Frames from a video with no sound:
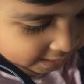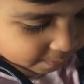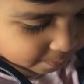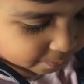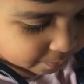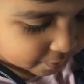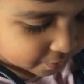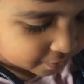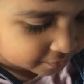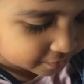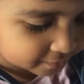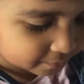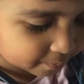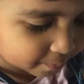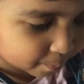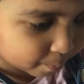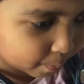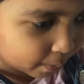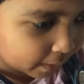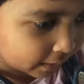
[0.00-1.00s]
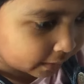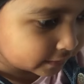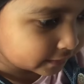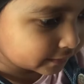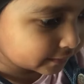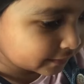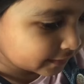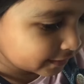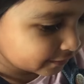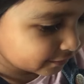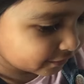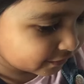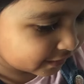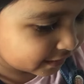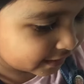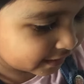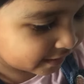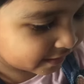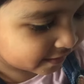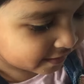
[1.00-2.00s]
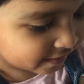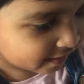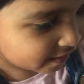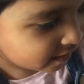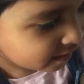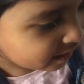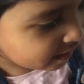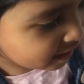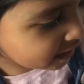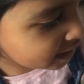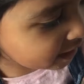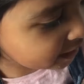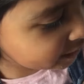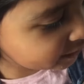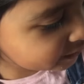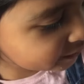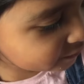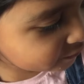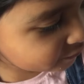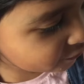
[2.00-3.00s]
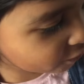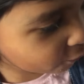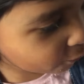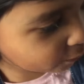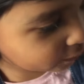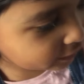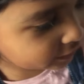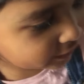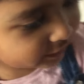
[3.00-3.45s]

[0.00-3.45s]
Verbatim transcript: I put it by myself and the box.